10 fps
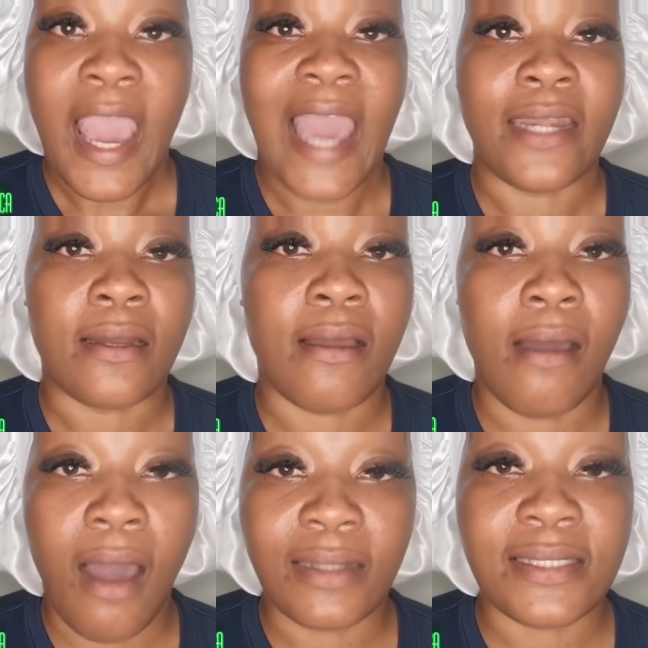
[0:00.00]
And
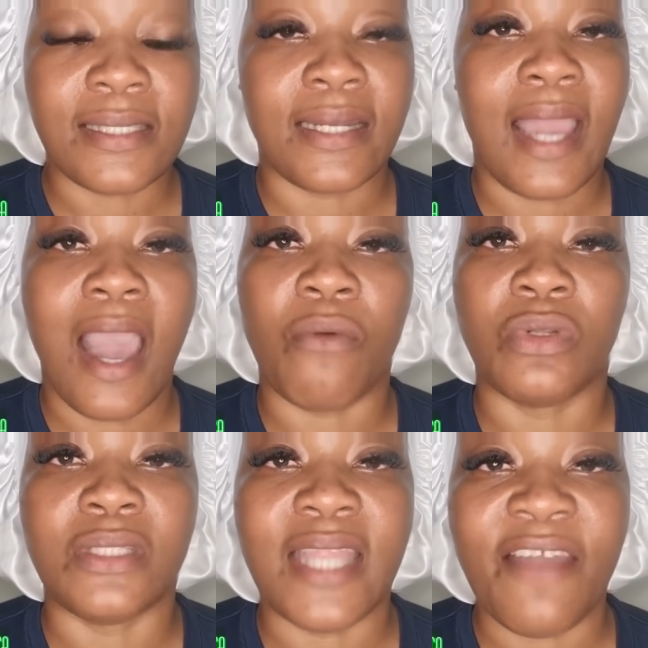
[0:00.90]
God said, I
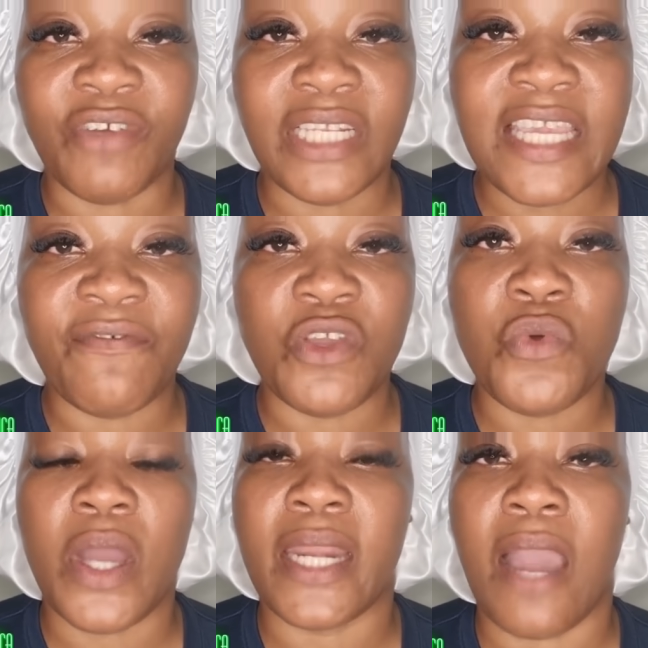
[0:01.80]
will never leave
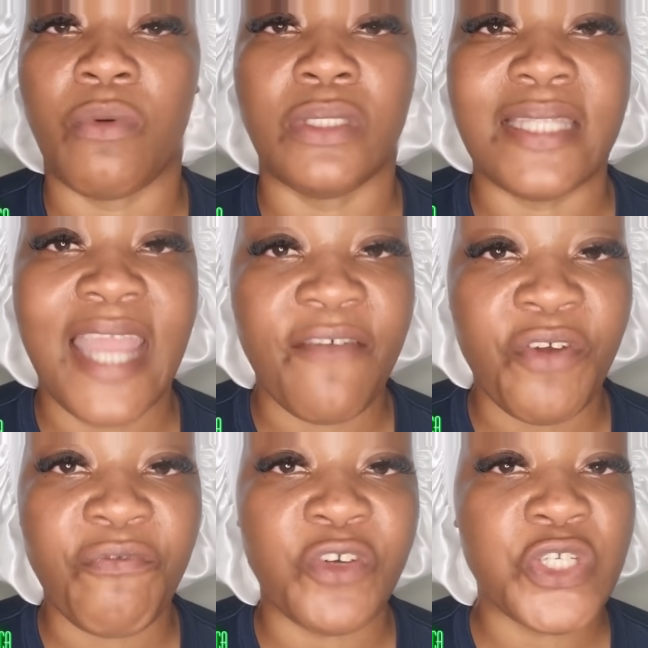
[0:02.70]
you and I will
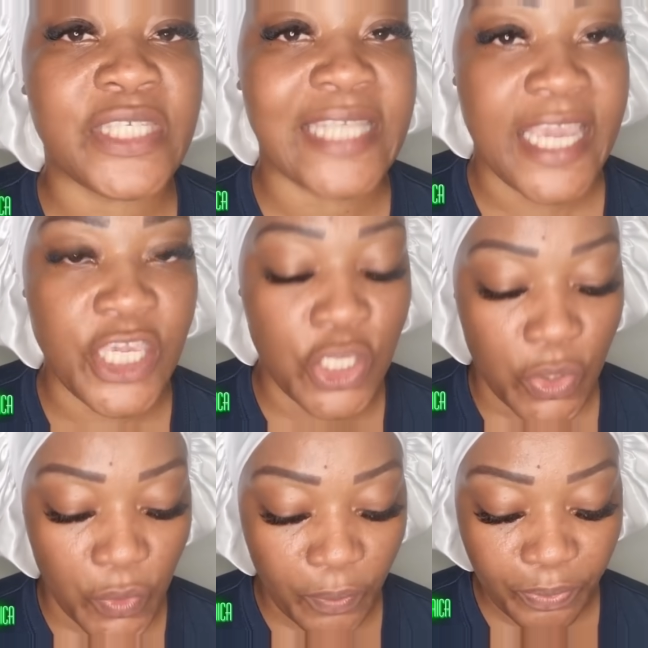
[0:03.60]
never forsake
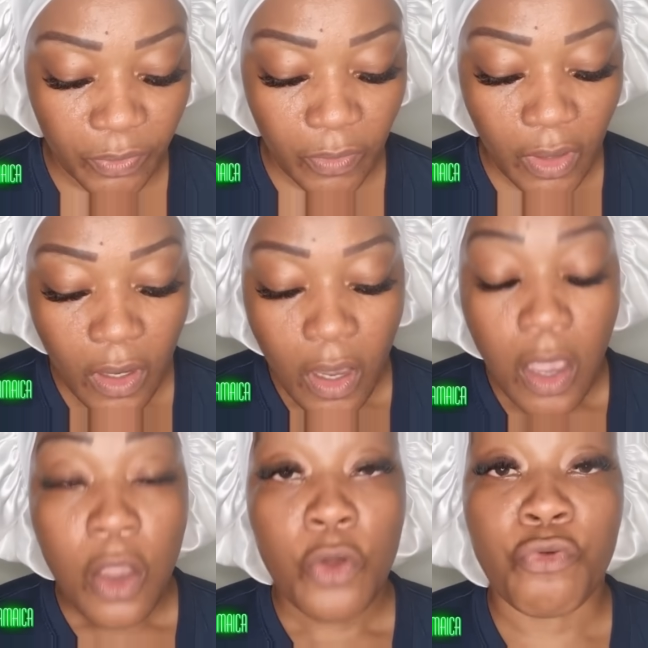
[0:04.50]
you.
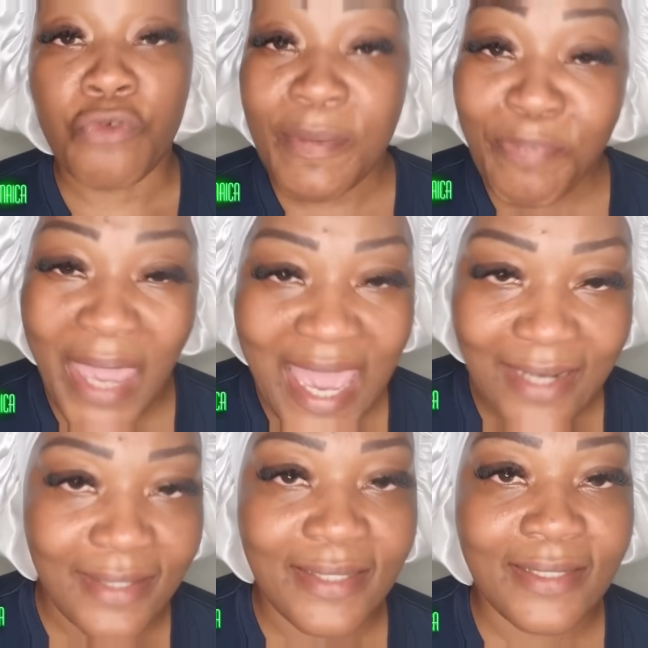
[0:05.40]

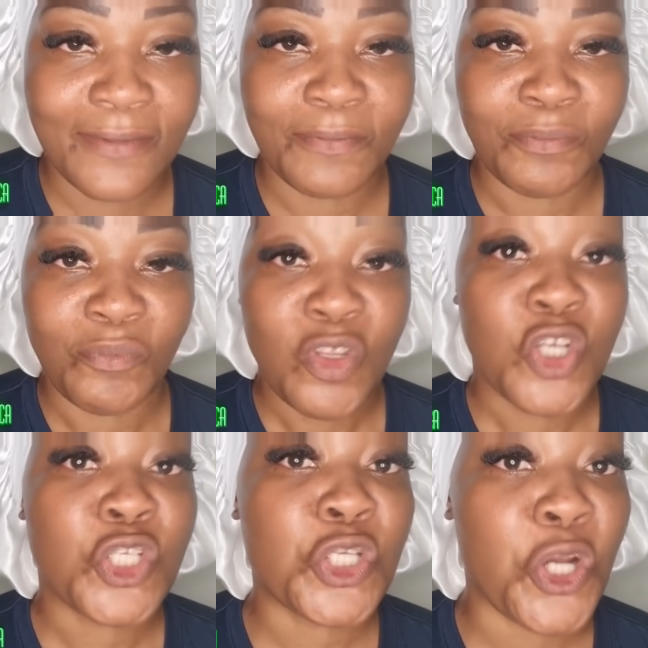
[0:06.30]
Repent,
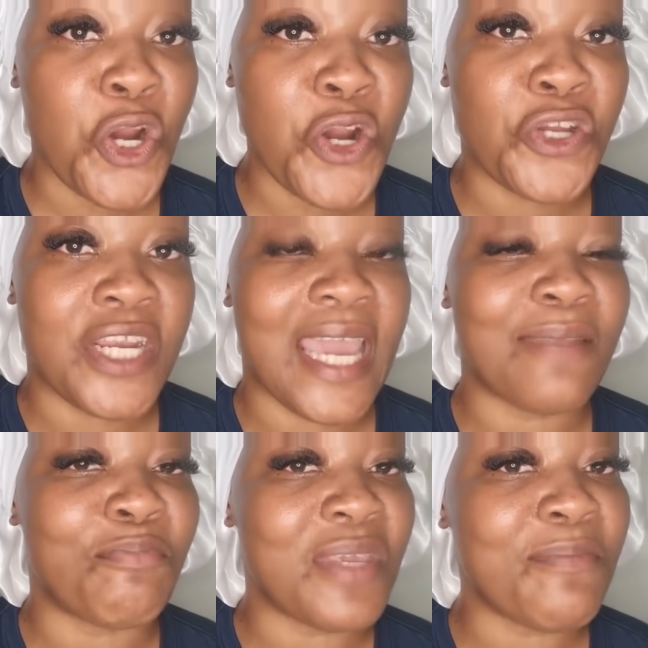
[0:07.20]
turn
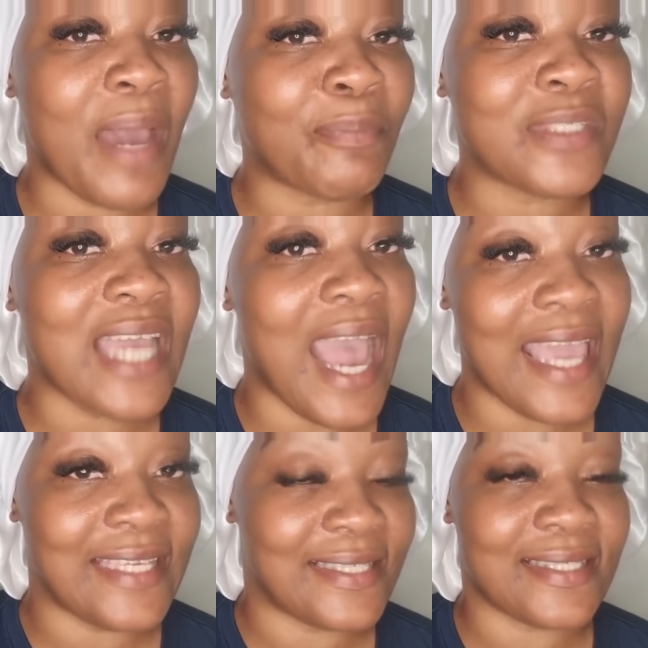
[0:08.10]
and be
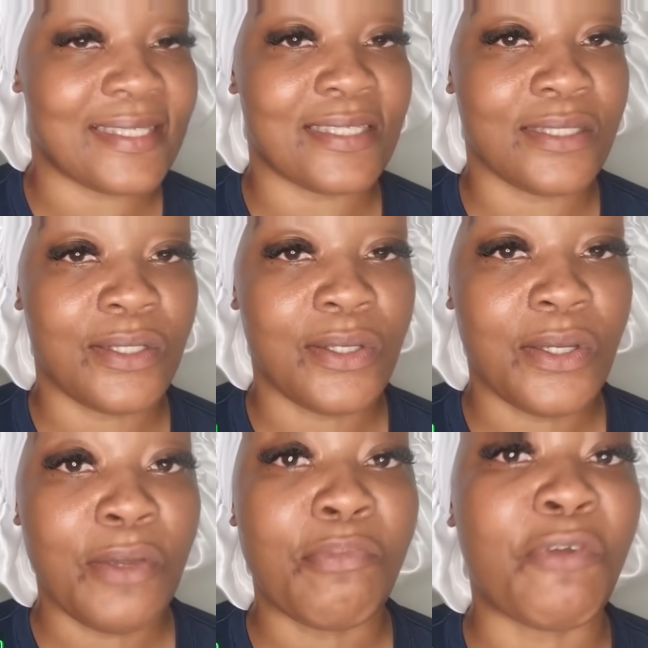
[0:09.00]
baptized
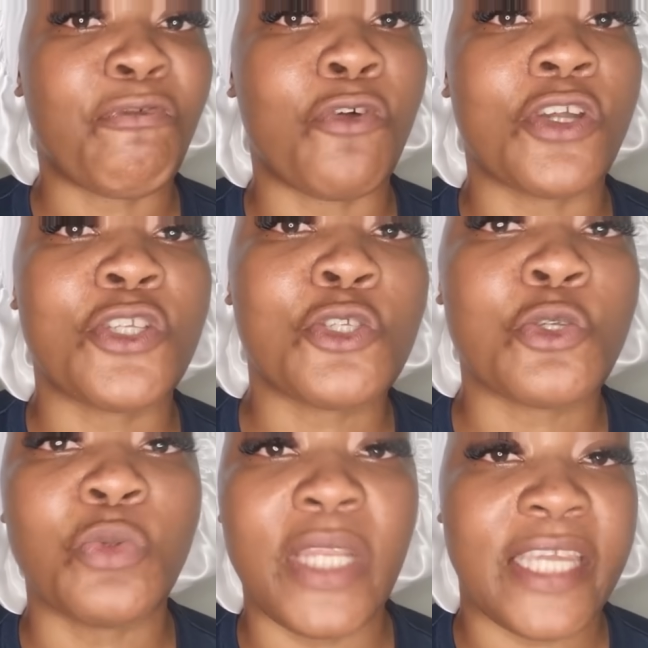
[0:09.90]
before it's
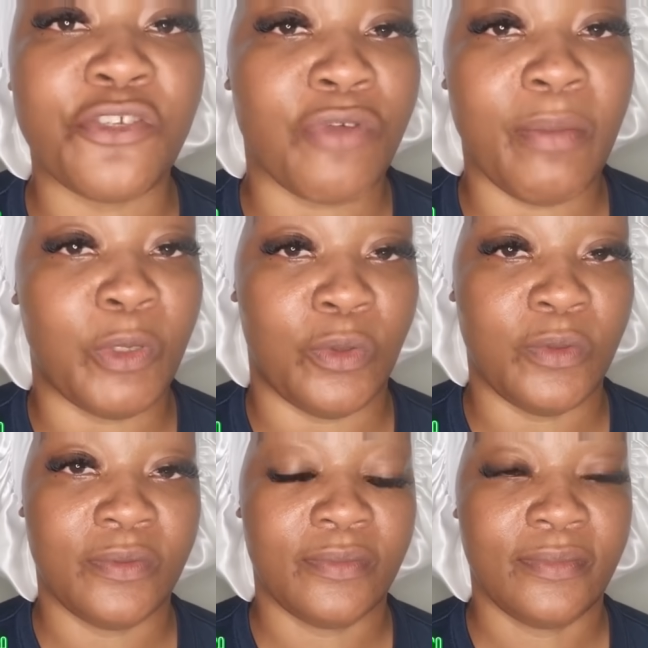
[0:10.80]
too late, Rebel.